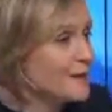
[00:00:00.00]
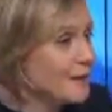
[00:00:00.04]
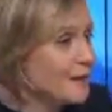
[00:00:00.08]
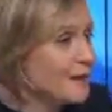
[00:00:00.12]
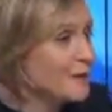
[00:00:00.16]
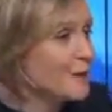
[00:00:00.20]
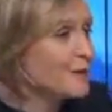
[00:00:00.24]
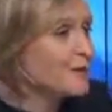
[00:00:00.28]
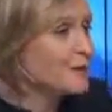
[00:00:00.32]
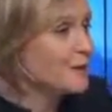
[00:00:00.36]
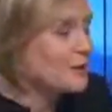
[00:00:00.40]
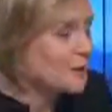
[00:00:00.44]

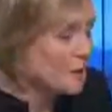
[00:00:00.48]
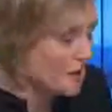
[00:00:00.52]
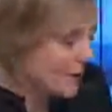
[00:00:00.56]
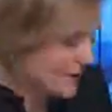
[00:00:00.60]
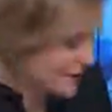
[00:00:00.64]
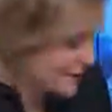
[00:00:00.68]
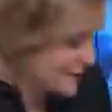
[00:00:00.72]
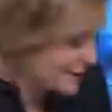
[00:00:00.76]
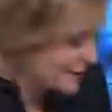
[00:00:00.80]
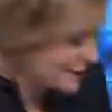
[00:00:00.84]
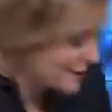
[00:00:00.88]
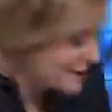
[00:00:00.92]
included
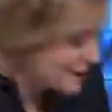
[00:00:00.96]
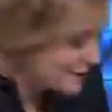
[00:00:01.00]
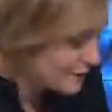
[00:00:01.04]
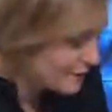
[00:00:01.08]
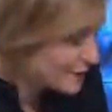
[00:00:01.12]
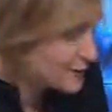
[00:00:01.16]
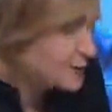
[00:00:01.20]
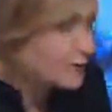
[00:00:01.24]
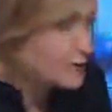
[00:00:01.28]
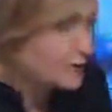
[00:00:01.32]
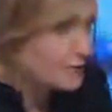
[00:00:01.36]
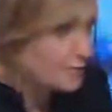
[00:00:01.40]
a
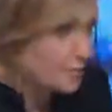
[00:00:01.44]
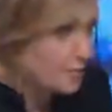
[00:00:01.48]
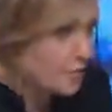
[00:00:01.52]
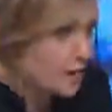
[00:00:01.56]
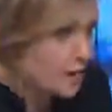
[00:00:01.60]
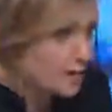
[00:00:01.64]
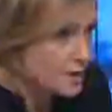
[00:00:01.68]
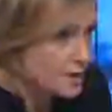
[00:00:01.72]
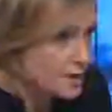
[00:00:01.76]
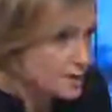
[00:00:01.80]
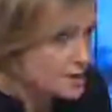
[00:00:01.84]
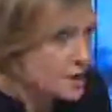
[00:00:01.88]
significant
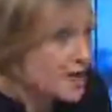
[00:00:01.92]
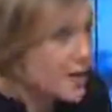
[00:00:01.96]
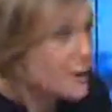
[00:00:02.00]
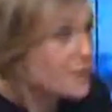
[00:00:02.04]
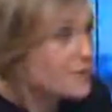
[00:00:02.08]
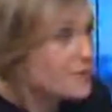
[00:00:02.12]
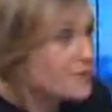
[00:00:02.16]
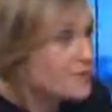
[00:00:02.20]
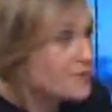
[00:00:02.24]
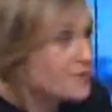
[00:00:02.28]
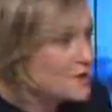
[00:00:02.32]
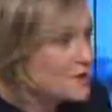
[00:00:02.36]
surprise today,
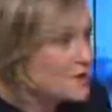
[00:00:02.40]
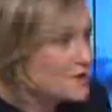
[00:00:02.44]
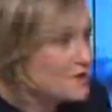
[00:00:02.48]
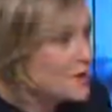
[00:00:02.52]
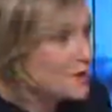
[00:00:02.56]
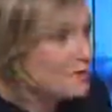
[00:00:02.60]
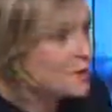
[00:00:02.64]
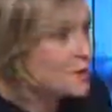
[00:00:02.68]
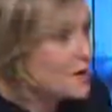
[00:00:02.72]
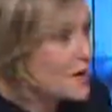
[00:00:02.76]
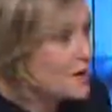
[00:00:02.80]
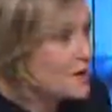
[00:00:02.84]
which is the
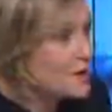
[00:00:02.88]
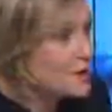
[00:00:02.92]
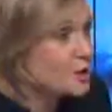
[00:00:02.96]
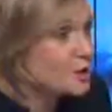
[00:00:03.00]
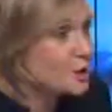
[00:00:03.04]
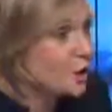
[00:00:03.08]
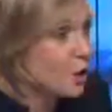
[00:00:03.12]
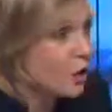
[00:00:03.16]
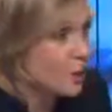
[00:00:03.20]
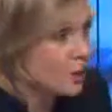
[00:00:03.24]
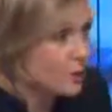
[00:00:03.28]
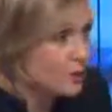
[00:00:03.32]

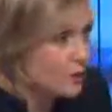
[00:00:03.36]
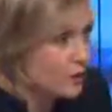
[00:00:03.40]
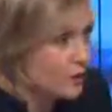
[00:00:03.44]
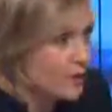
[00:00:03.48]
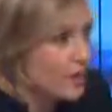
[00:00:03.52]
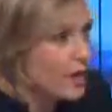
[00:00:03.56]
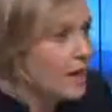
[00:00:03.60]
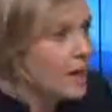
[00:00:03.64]
creation of